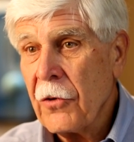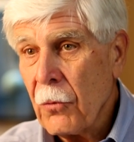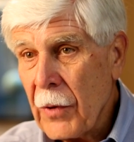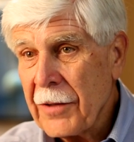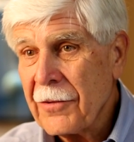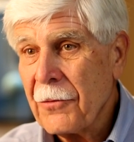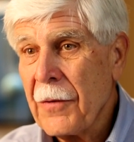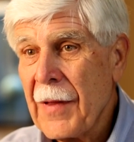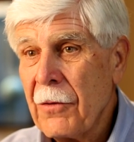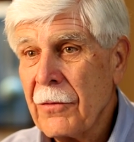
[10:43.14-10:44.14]
risk
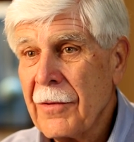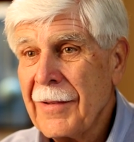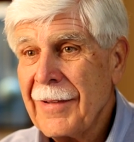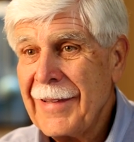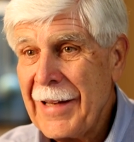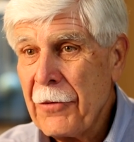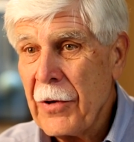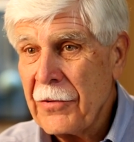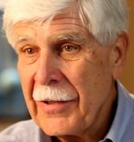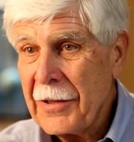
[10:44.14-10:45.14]
without
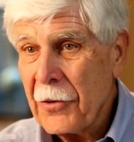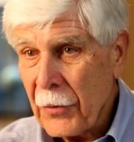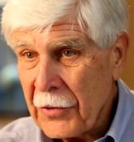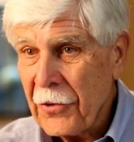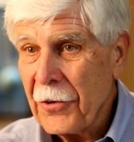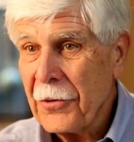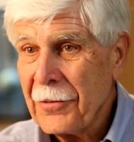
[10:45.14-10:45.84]
decreasing your return.